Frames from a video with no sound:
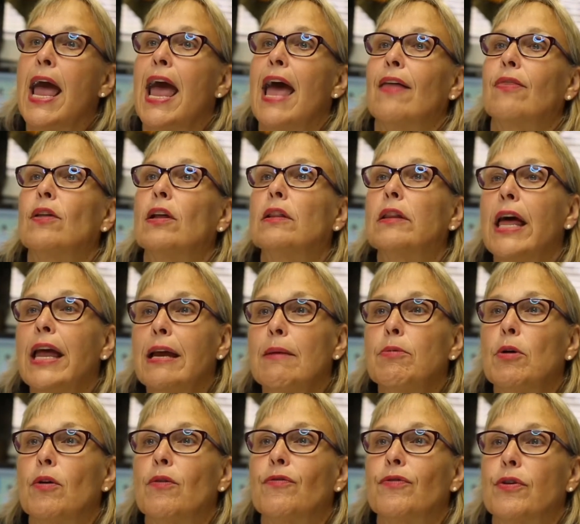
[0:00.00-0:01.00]
and the
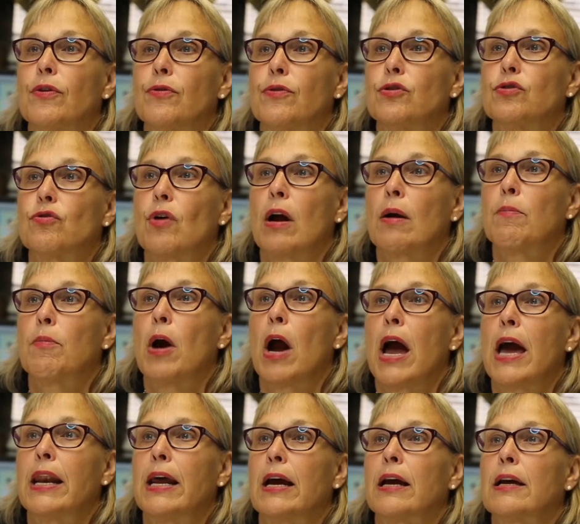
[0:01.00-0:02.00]
label for the drug
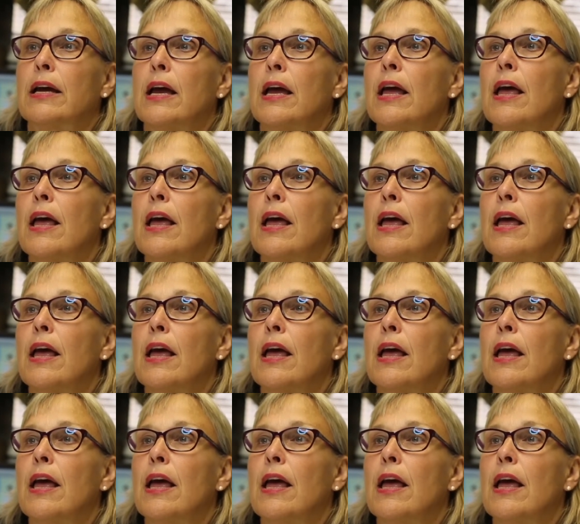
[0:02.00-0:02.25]
product.